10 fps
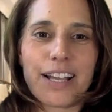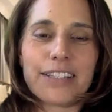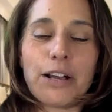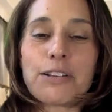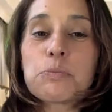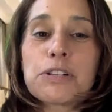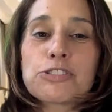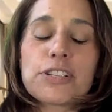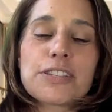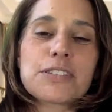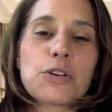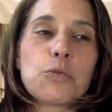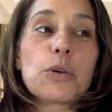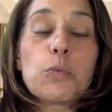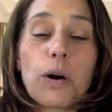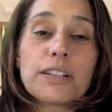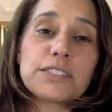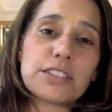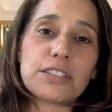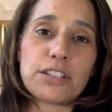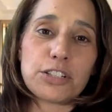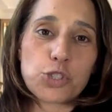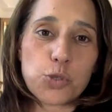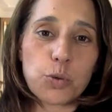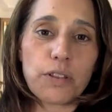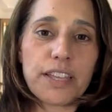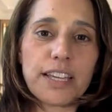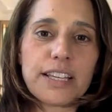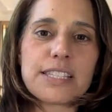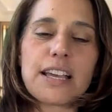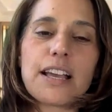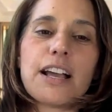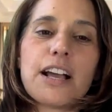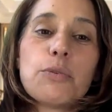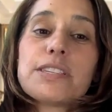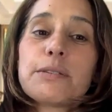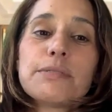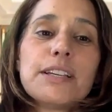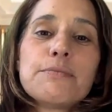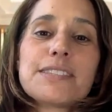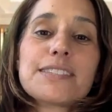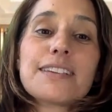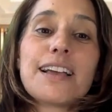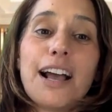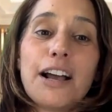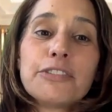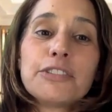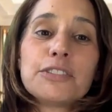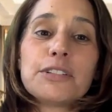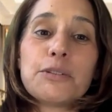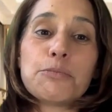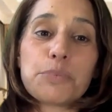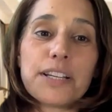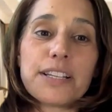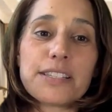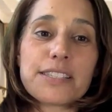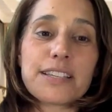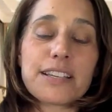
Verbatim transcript: Now, as much as we want to control things, we sometimes have to embrace